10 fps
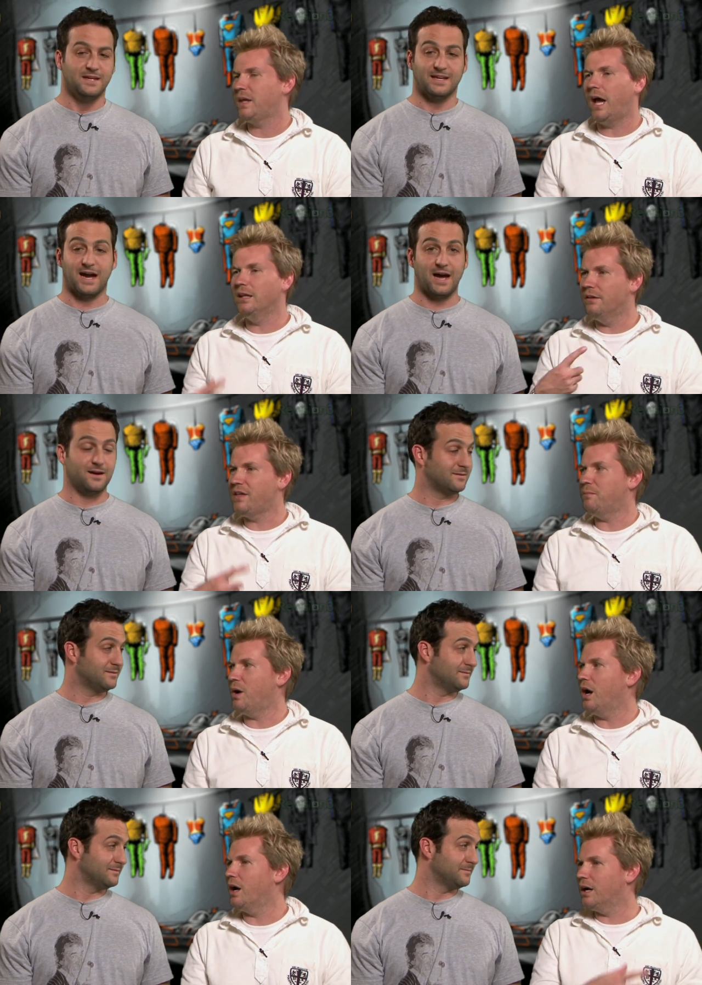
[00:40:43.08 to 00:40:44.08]
Speaker 1: Yeah. I love that
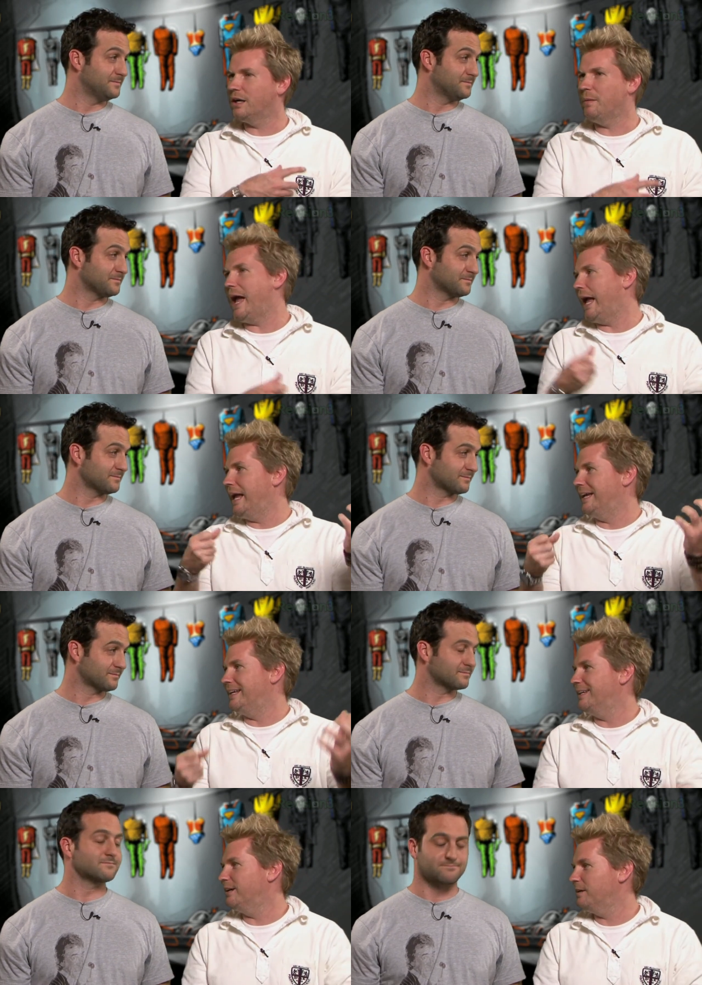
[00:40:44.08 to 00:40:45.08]
bar, kabang.
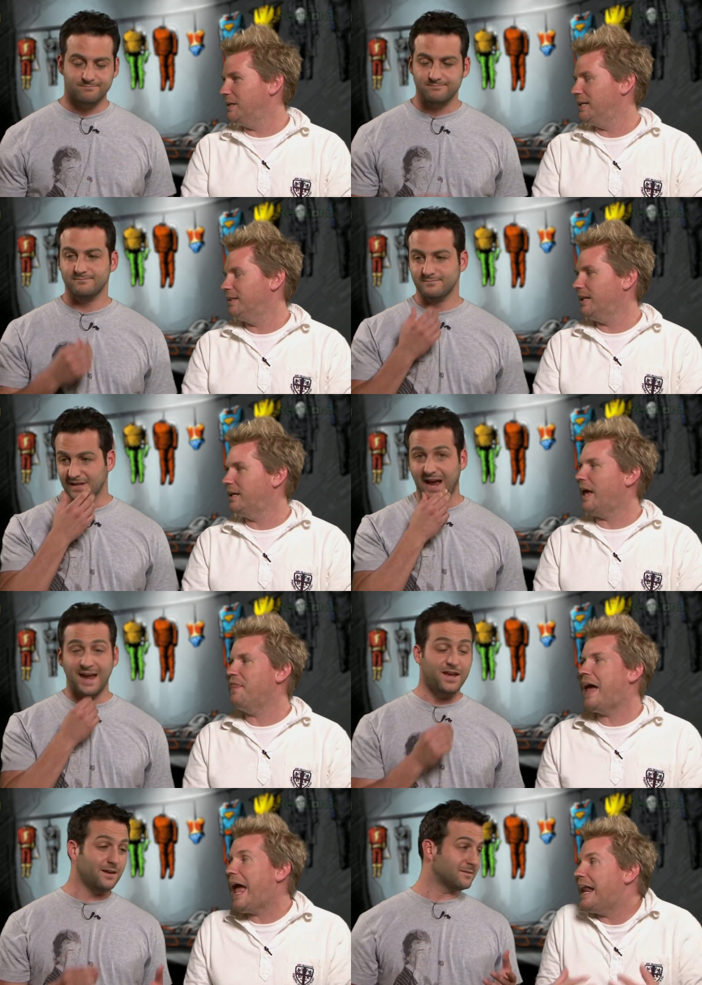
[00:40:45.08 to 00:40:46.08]
You know what I mean? Like, I,
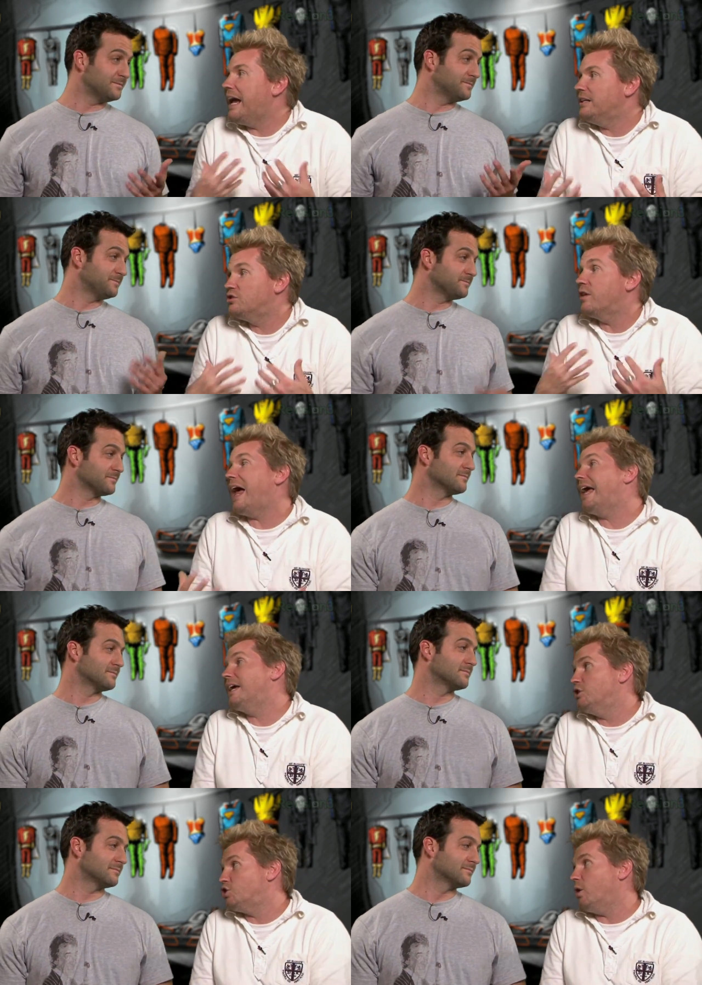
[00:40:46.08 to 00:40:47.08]
and, I, and I so that I
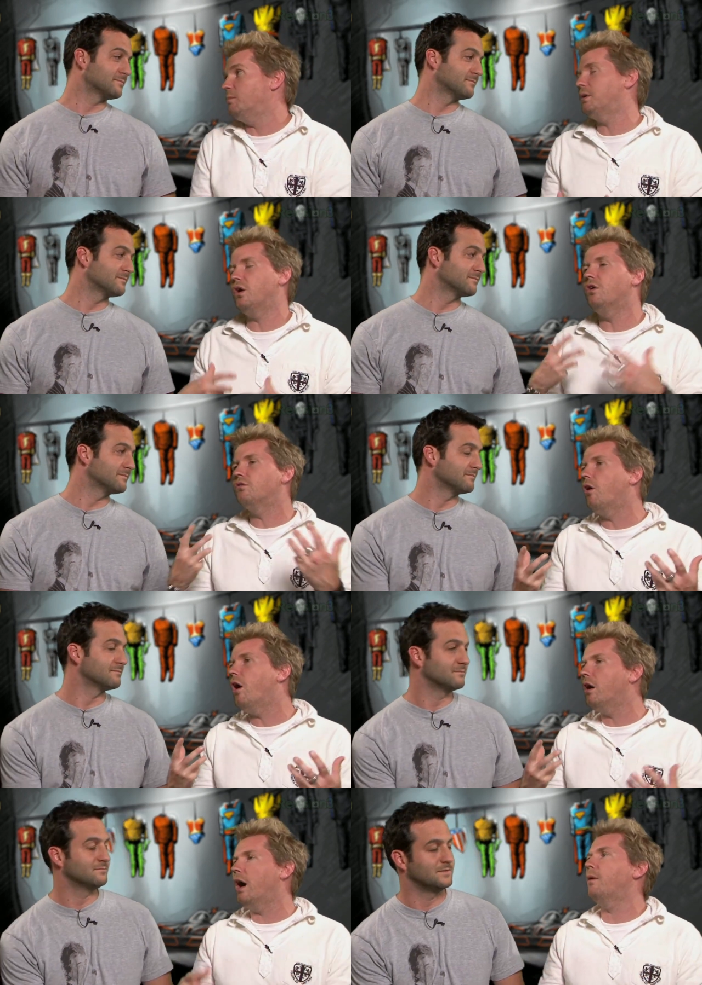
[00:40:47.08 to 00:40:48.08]
enjoyed, but
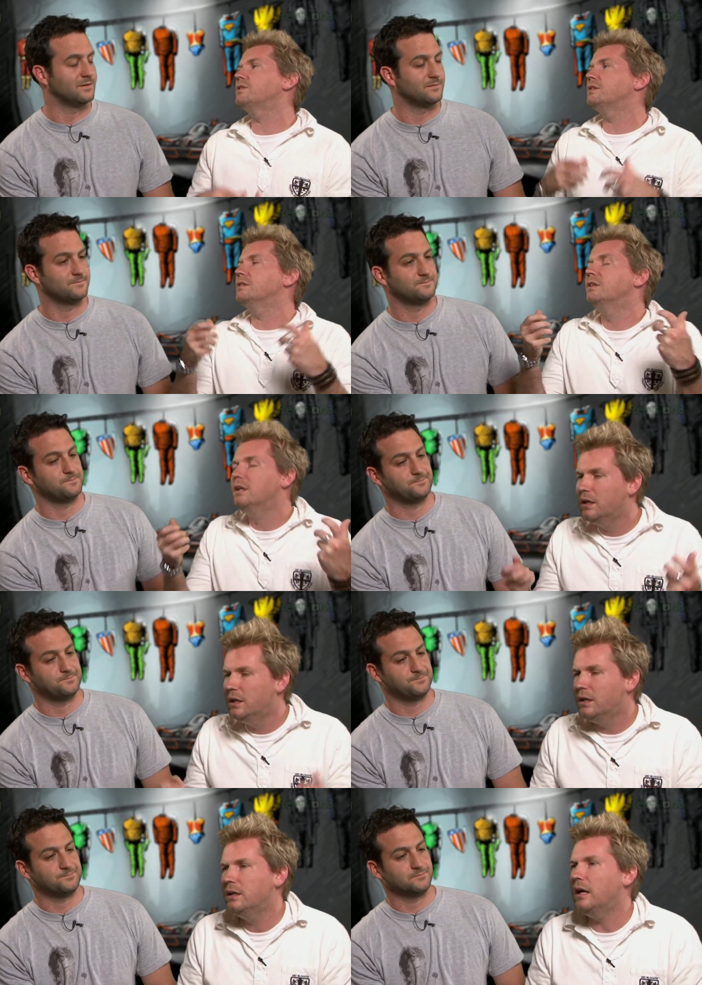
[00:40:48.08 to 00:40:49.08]
overall, I wasn't
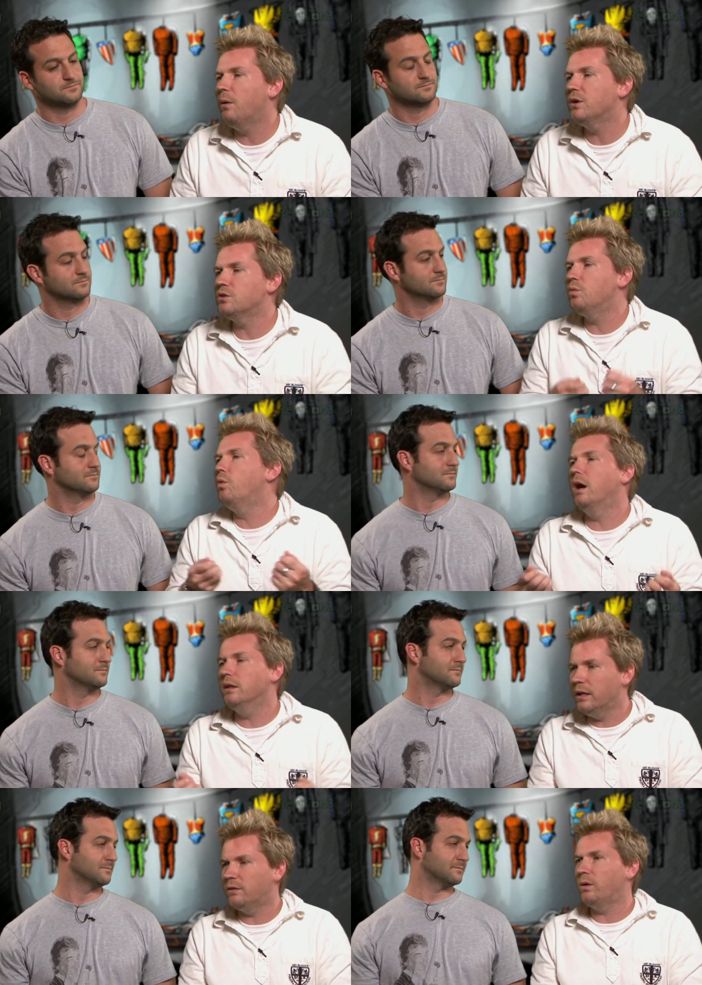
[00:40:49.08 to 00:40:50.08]
I wasn't
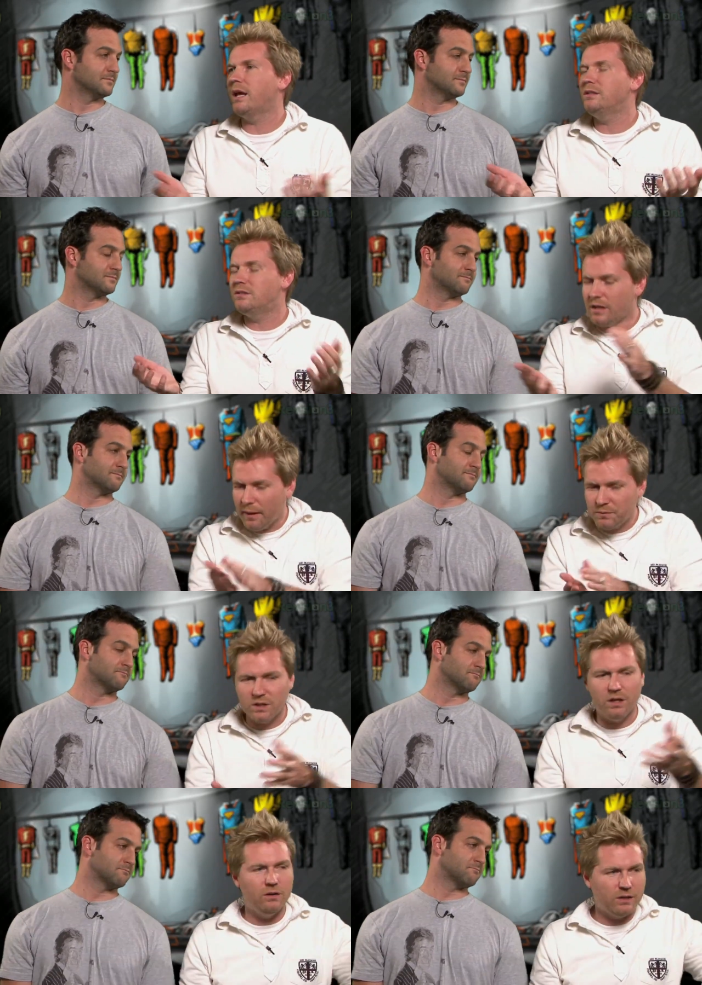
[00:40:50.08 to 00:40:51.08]
like when I stopped to
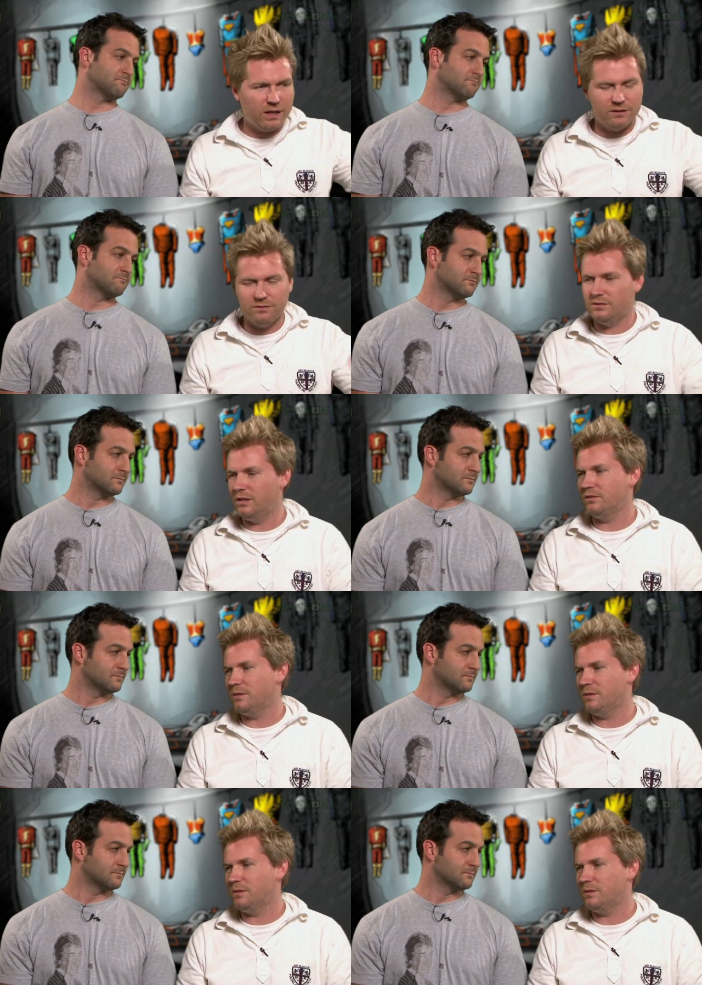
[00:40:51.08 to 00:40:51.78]
go get you know